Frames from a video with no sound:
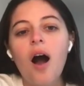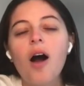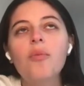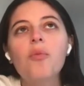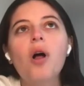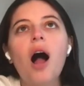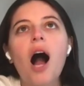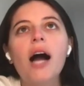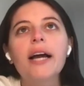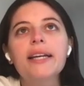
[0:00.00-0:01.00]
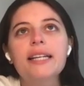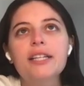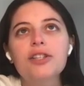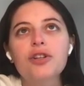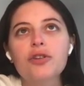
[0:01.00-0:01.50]
Well, I
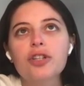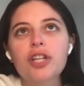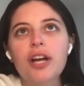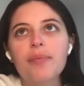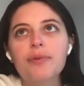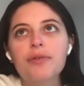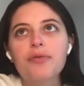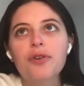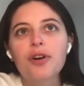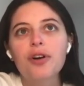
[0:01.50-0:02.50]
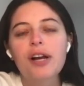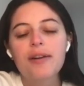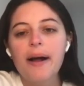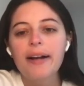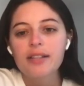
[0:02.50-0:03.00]
internshipped for
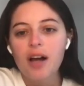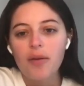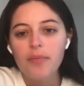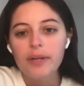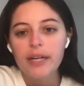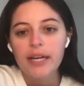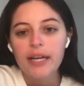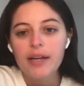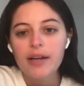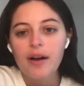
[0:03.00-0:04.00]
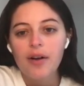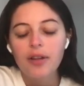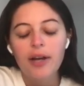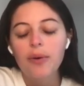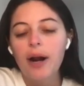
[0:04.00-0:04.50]
him at his company
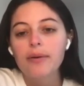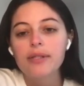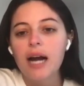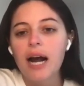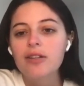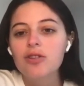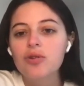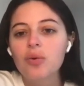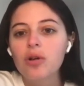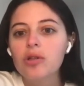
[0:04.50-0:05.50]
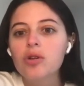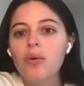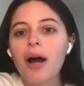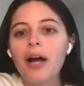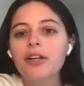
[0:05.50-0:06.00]
like when I was in high school,
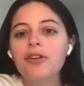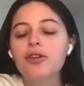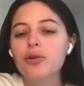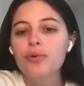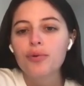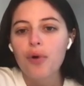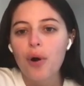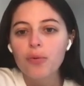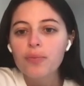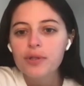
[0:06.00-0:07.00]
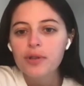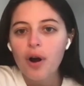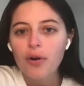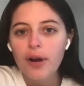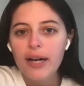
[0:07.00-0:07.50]
so I knew the ropes
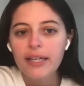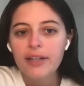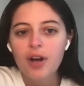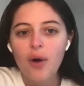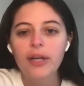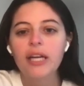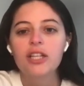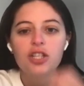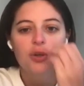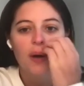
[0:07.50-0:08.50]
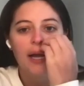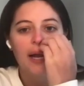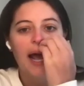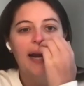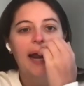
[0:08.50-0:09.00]
already going into
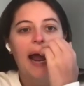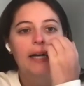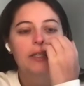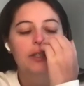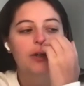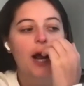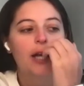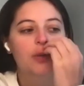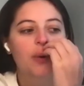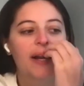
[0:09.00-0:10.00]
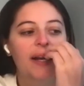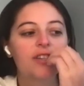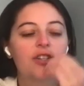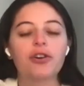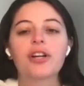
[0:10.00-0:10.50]
it, and I actually
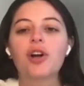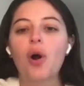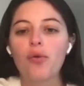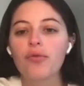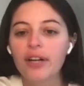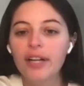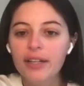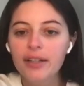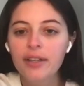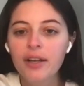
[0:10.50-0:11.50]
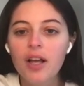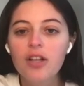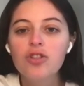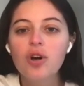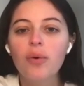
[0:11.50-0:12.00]
graduated during COVID.
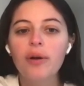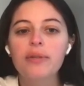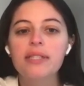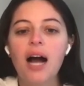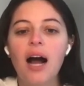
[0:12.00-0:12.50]
So it was